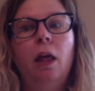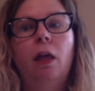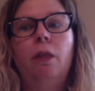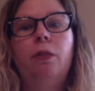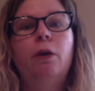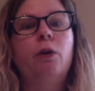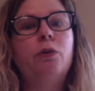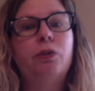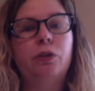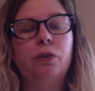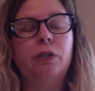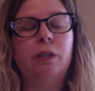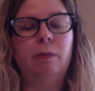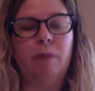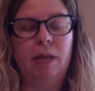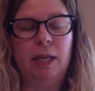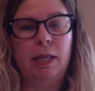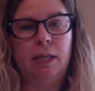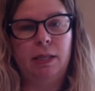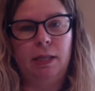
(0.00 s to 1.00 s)
those are some
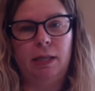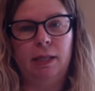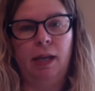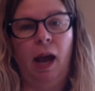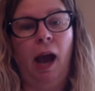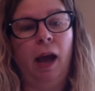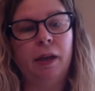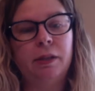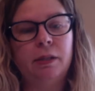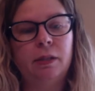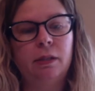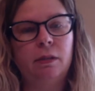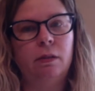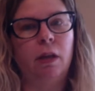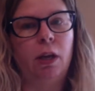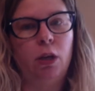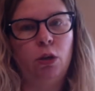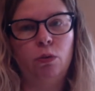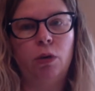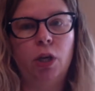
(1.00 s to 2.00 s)
easy tests
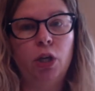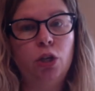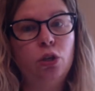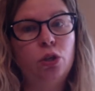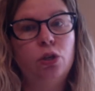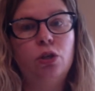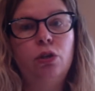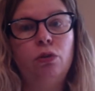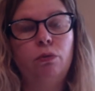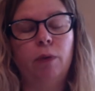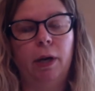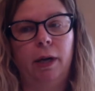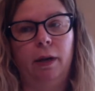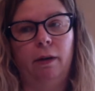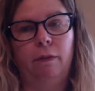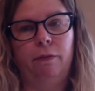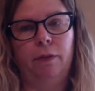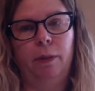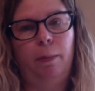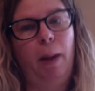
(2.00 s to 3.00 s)
that you can do right
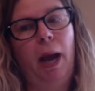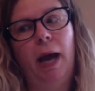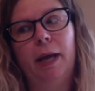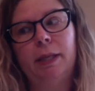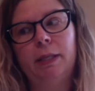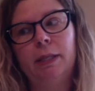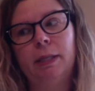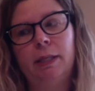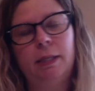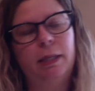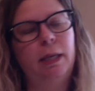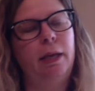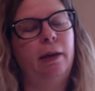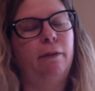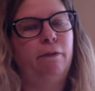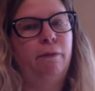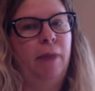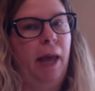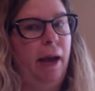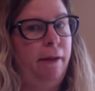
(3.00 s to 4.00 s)
off the bat to see
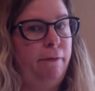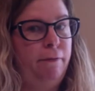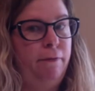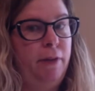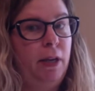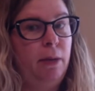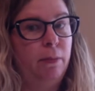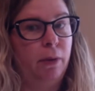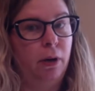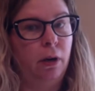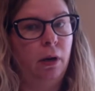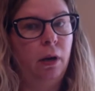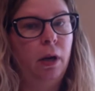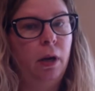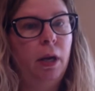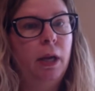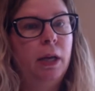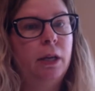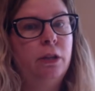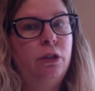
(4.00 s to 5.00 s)
if that femur
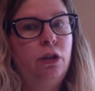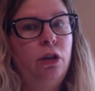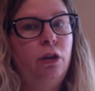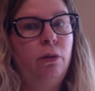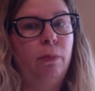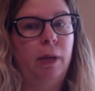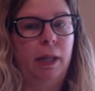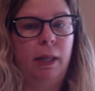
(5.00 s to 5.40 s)
is human.